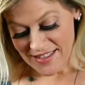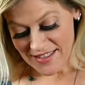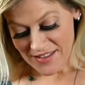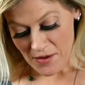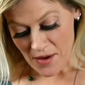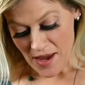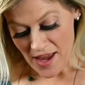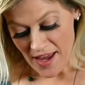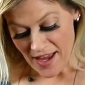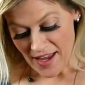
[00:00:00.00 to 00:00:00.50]

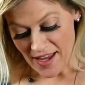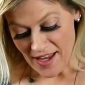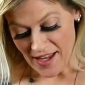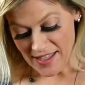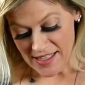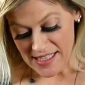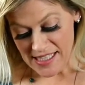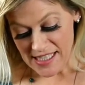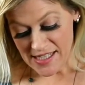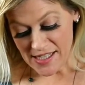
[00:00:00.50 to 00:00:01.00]
Okay,
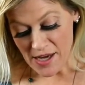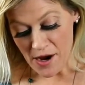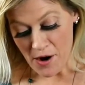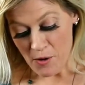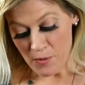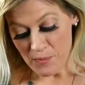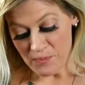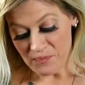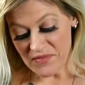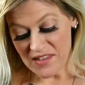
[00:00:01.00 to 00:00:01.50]

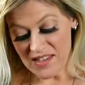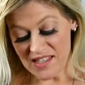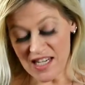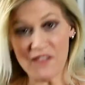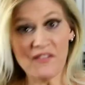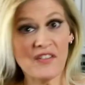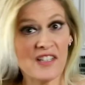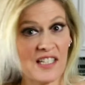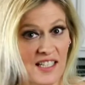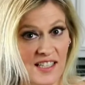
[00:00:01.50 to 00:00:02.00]
so
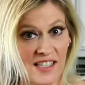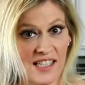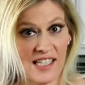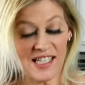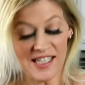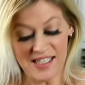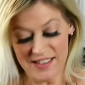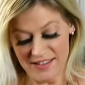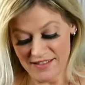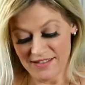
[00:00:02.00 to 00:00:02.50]

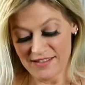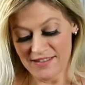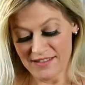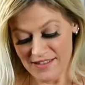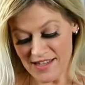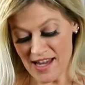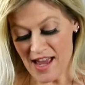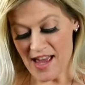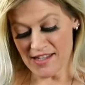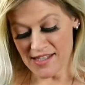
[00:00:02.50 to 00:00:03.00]
definitely,
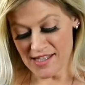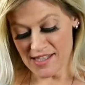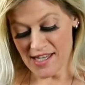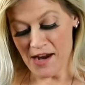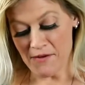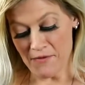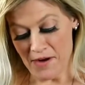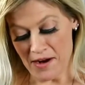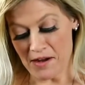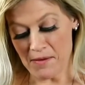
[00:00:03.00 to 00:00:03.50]
yes,
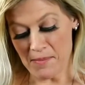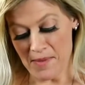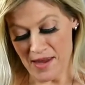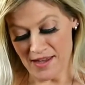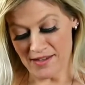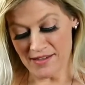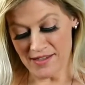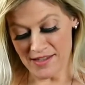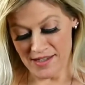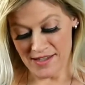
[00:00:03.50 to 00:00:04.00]
I
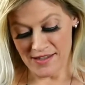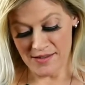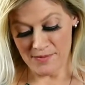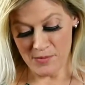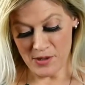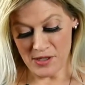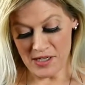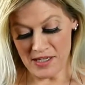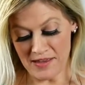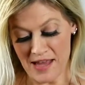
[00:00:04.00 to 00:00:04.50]
recommend
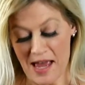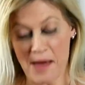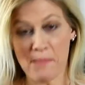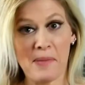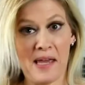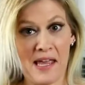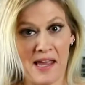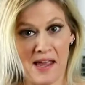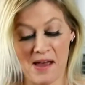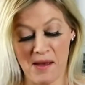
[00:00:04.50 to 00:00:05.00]
putting that
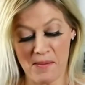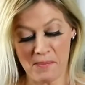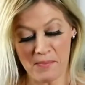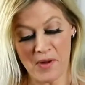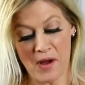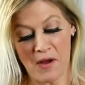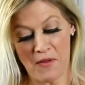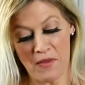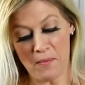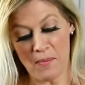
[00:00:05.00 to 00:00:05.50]
Pam
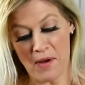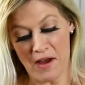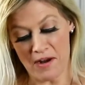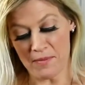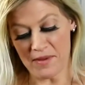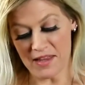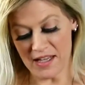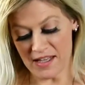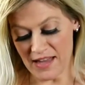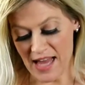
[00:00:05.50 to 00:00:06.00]
on the
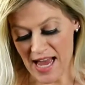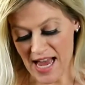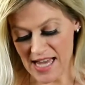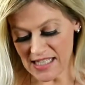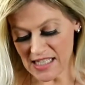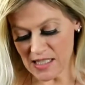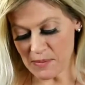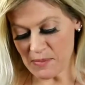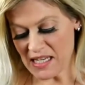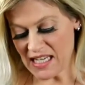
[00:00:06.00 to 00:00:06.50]
bottom of the
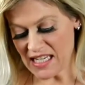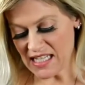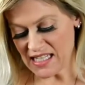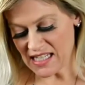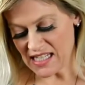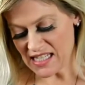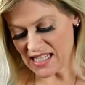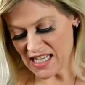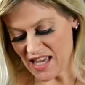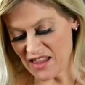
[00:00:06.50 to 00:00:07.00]
glass
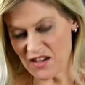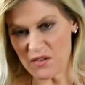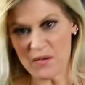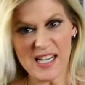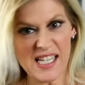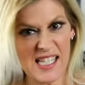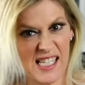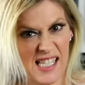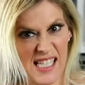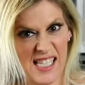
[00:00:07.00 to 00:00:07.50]
because
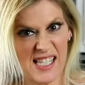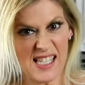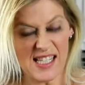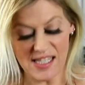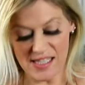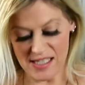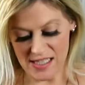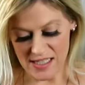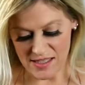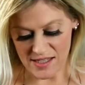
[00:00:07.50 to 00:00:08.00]
otherwise it
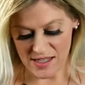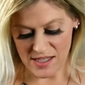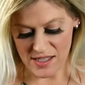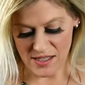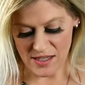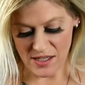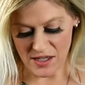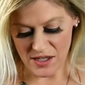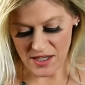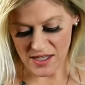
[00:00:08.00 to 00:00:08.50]
sticks
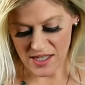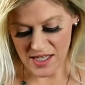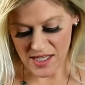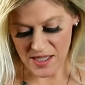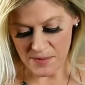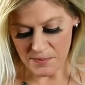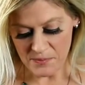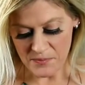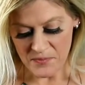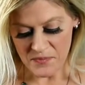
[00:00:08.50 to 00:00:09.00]
to the
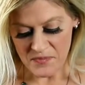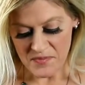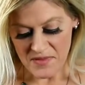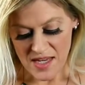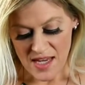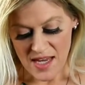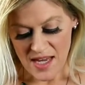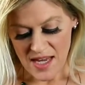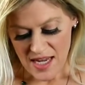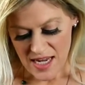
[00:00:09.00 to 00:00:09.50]
cookie,
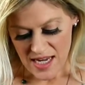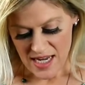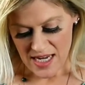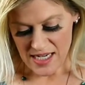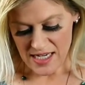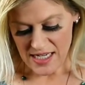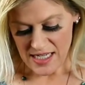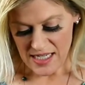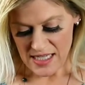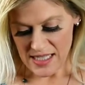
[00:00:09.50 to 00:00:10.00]

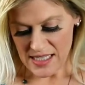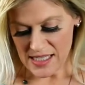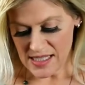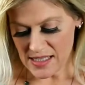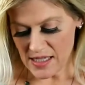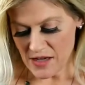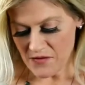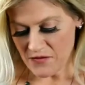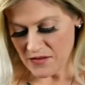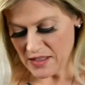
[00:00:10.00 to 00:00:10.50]
and it is
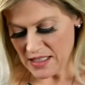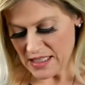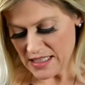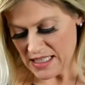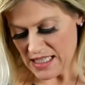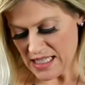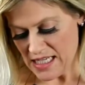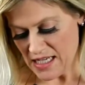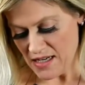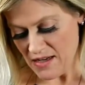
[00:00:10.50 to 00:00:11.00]

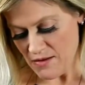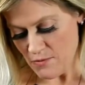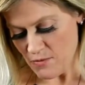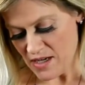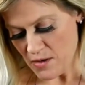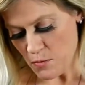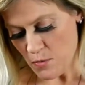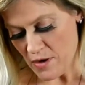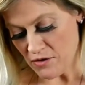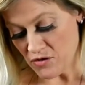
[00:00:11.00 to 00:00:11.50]
definitely,
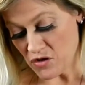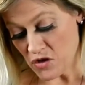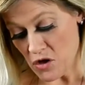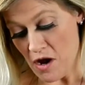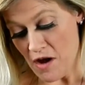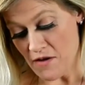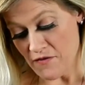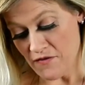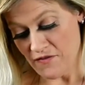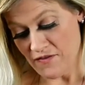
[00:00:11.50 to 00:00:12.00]
when it wears
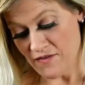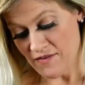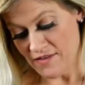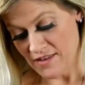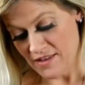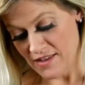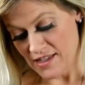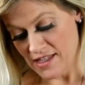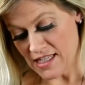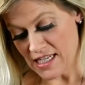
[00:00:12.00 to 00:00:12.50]
off,
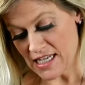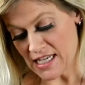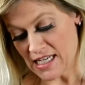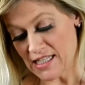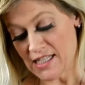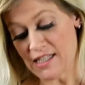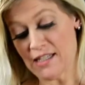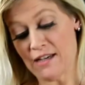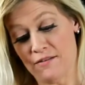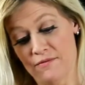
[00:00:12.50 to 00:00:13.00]
sticky,
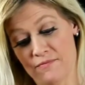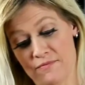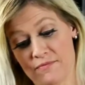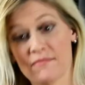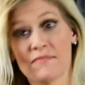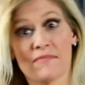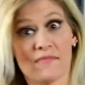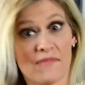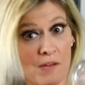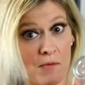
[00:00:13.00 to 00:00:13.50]
so
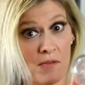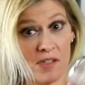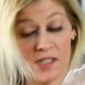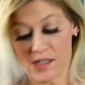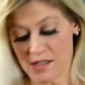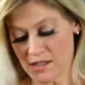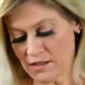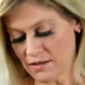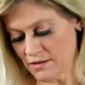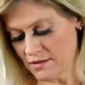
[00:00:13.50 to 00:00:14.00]
that was
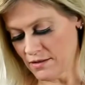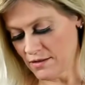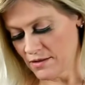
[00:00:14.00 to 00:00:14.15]
good.